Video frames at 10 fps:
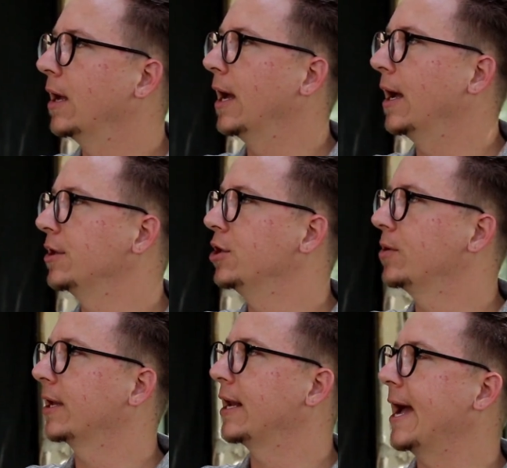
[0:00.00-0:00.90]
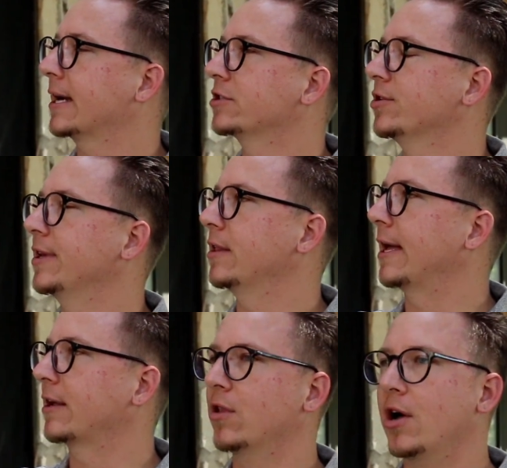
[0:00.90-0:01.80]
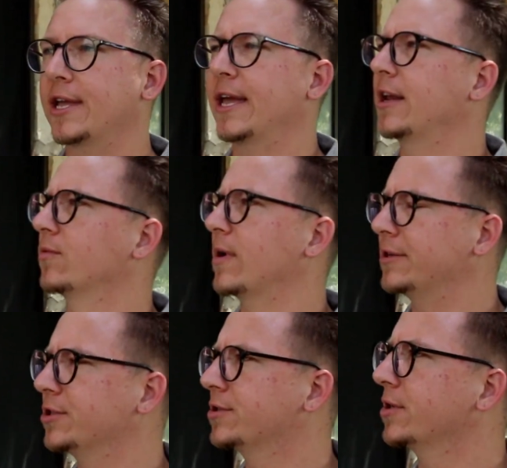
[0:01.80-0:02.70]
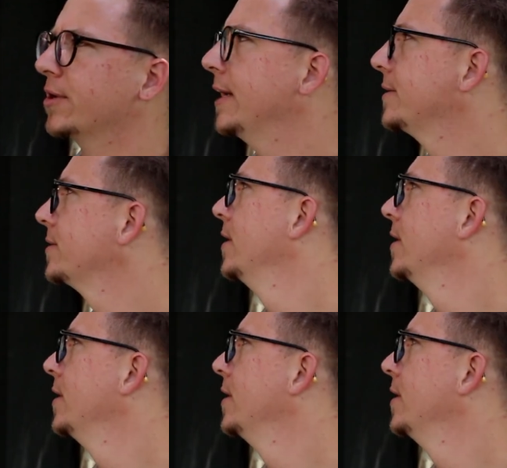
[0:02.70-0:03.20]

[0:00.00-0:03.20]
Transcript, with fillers: Uh, you can actually like log in and register it.